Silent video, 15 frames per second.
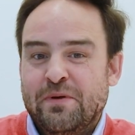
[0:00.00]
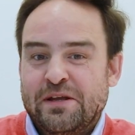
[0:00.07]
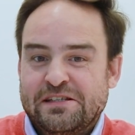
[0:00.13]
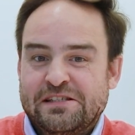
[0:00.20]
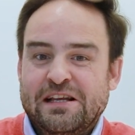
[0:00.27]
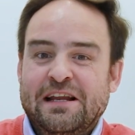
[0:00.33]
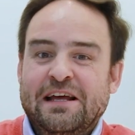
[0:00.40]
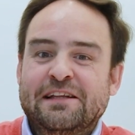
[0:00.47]

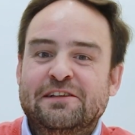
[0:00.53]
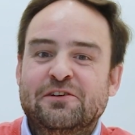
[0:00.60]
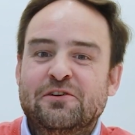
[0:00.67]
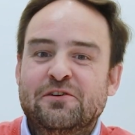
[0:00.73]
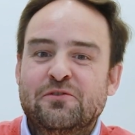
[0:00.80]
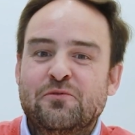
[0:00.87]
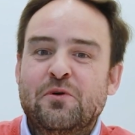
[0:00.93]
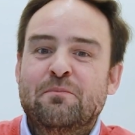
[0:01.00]

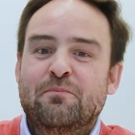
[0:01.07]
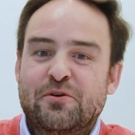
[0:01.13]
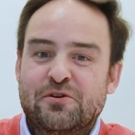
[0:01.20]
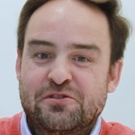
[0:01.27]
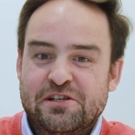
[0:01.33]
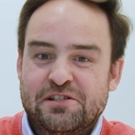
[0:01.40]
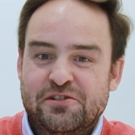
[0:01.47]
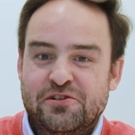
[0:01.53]
Pixelator will
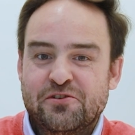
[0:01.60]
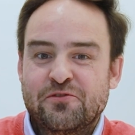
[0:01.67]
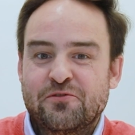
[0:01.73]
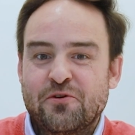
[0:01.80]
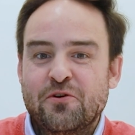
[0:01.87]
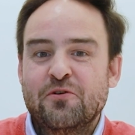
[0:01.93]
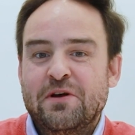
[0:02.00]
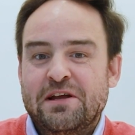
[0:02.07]
process your
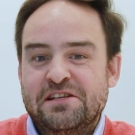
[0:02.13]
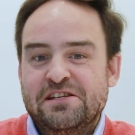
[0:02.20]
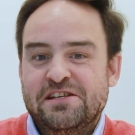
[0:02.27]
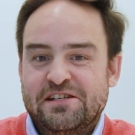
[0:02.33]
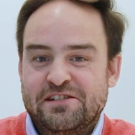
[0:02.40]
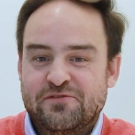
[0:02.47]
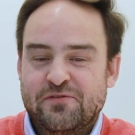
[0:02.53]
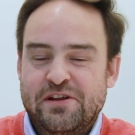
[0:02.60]
raw
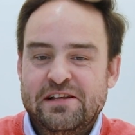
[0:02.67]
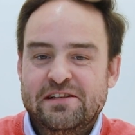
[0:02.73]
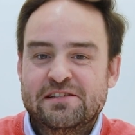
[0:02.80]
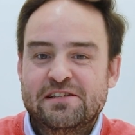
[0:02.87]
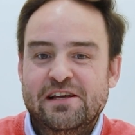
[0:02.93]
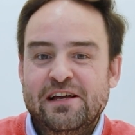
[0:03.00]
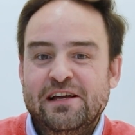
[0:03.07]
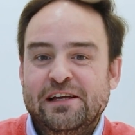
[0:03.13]
NGS reads